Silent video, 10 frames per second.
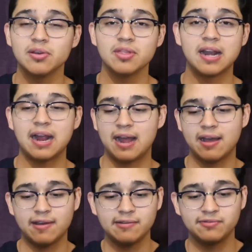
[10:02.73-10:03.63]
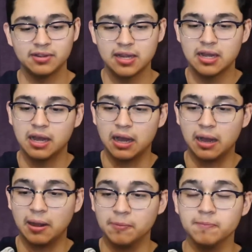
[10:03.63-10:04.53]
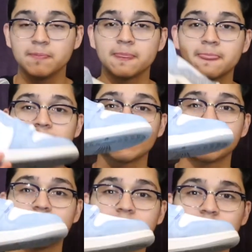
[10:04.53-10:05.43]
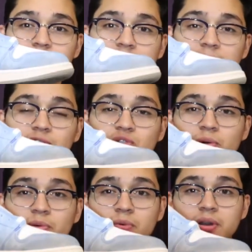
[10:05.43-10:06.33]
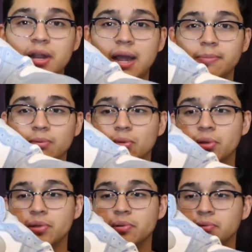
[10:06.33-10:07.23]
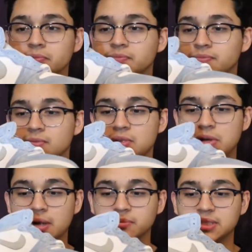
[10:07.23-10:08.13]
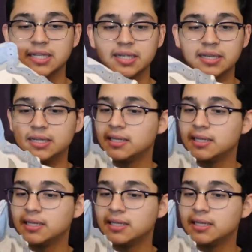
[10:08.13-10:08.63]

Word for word: that I have. Um, Air Jordan 1 Hyper Royal, you know what I'm saying?